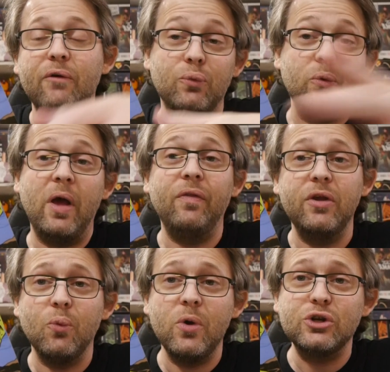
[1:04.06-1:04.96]
have read
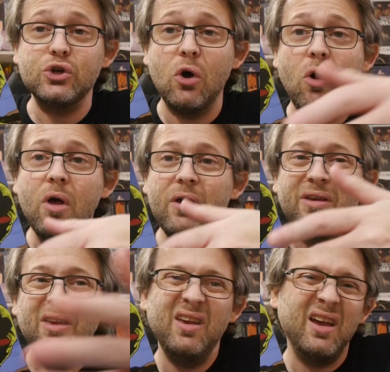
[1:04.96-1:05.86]
the original,
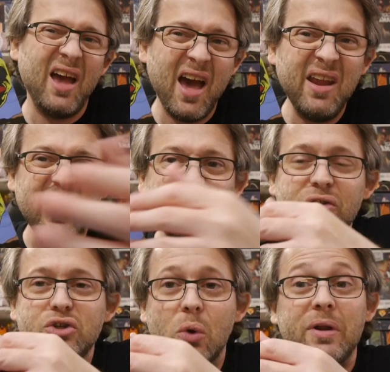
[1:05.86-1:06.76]
you kind of
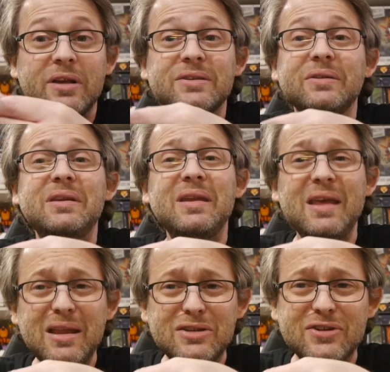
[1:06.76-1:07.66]
actually don't necessarily
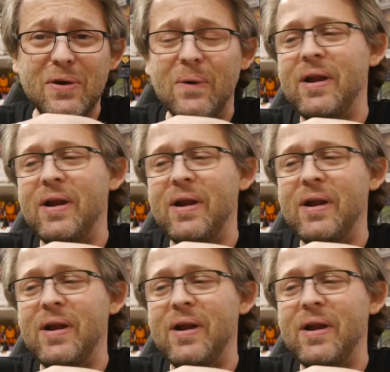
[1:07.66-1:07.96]
need to,